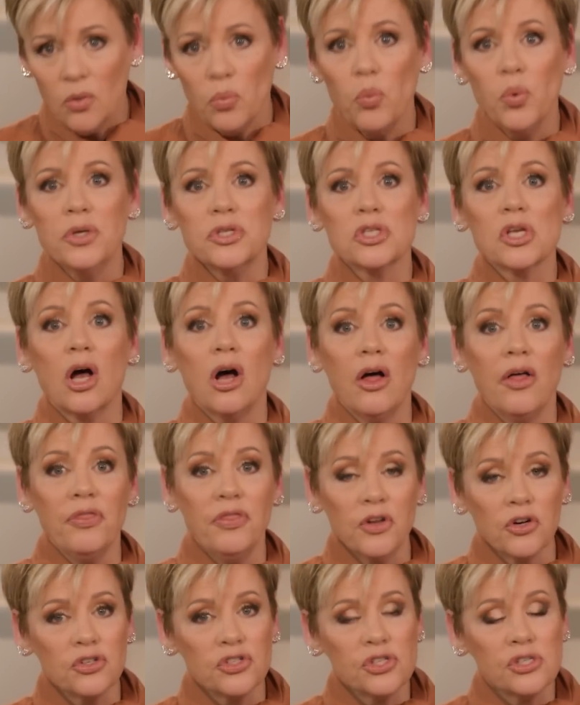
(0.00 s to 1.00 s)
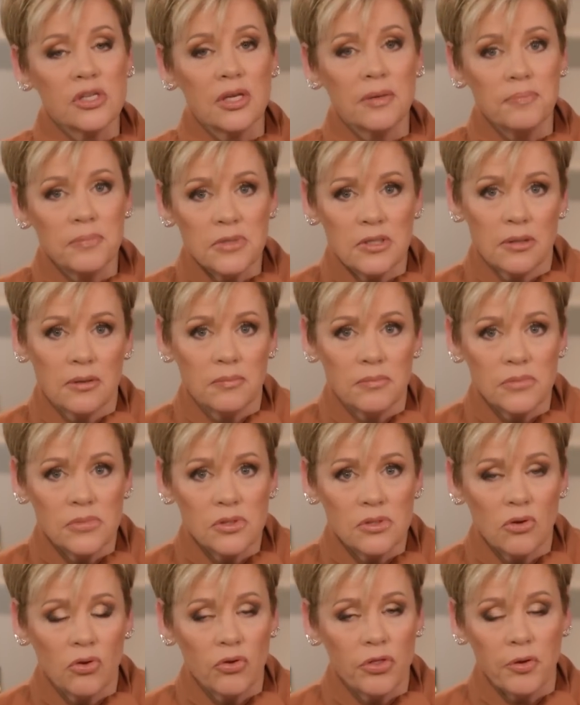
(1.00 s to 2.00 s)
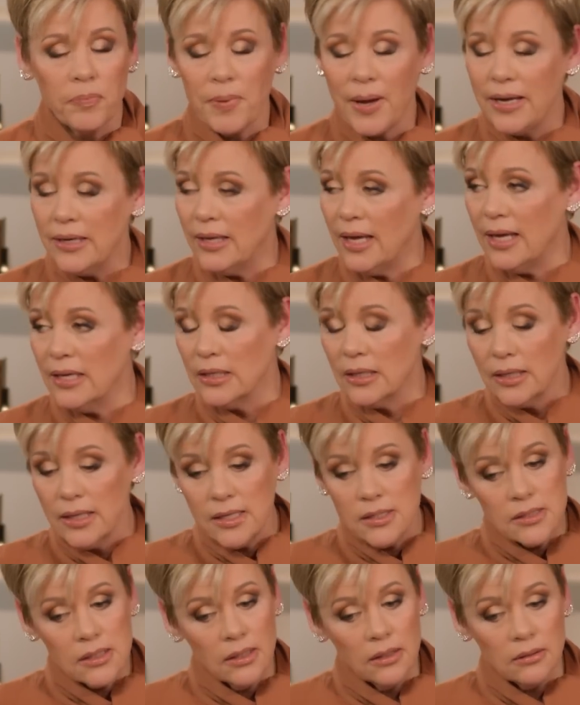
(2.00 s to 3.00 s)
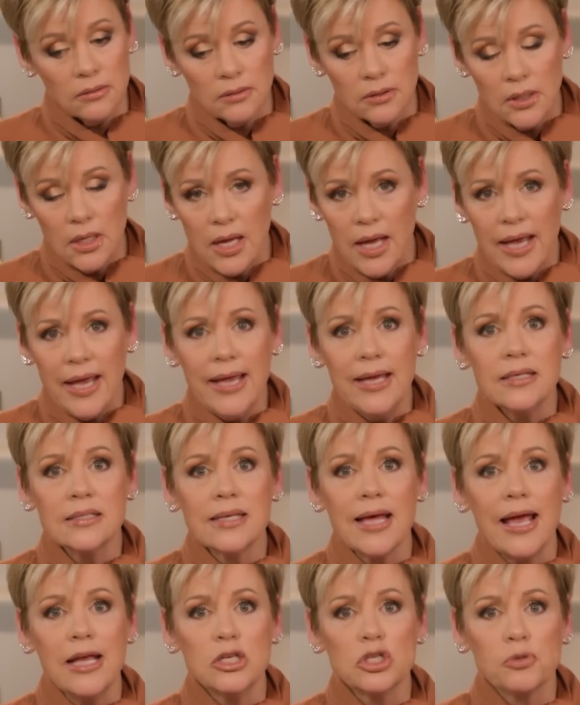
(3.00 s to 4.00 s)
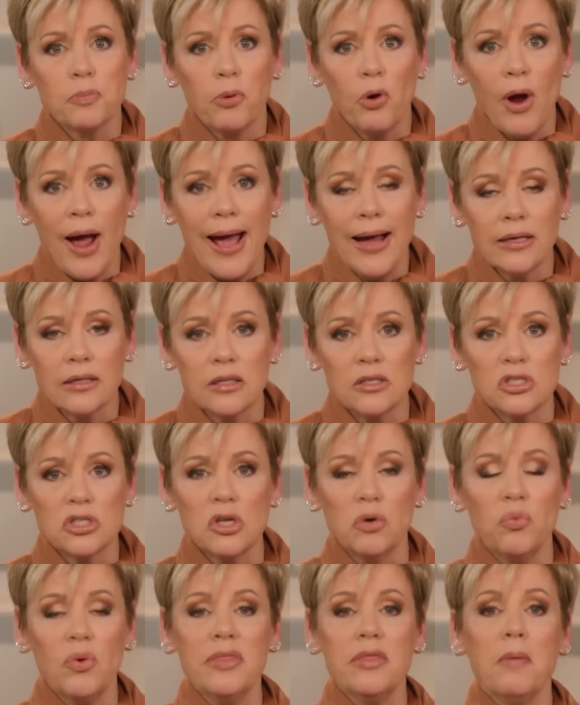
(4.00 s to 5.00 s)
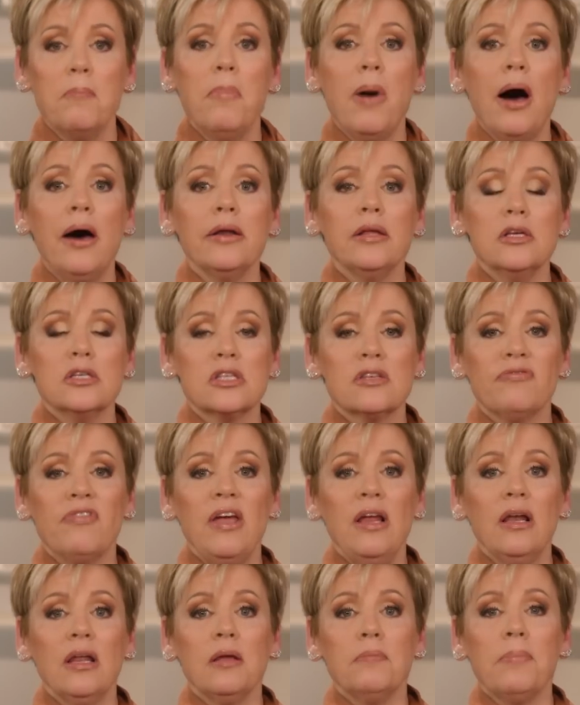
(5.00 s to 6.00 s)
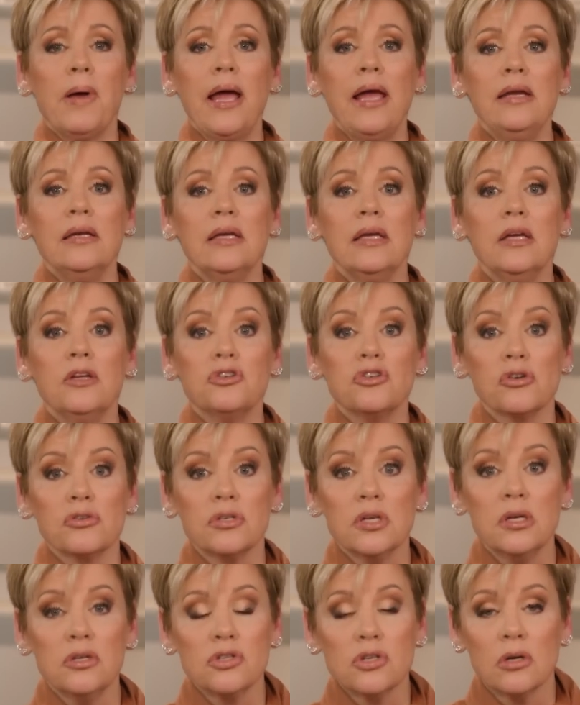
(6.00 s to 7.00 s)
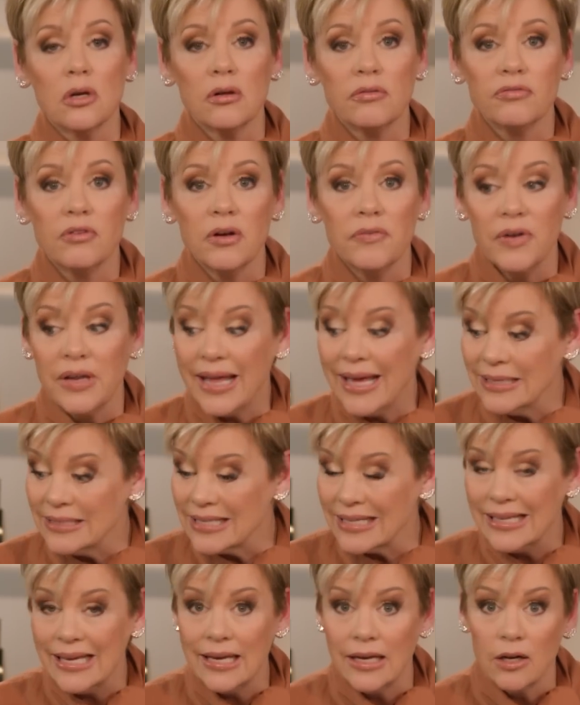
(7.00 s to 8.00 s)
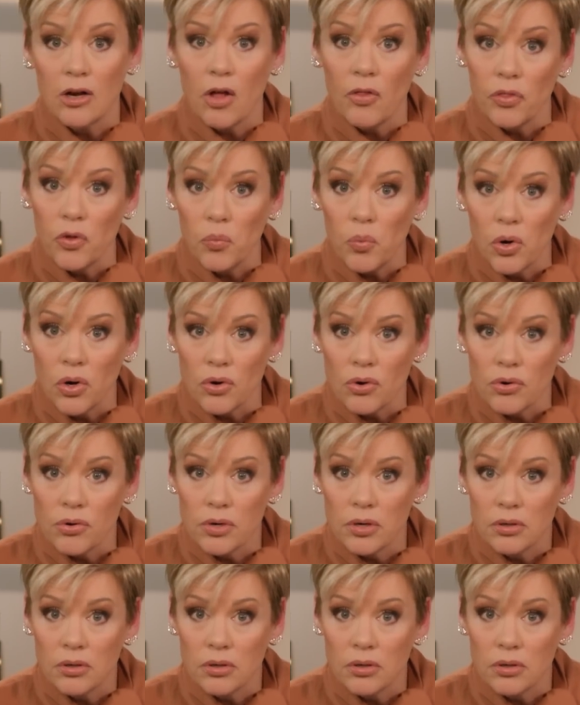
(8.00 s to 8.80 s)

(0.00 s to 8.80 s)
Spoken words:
was on their symptoms or their pain. And listen, it takes practice that when the body is feeling pain to get your attention off of it and to get it on the Word.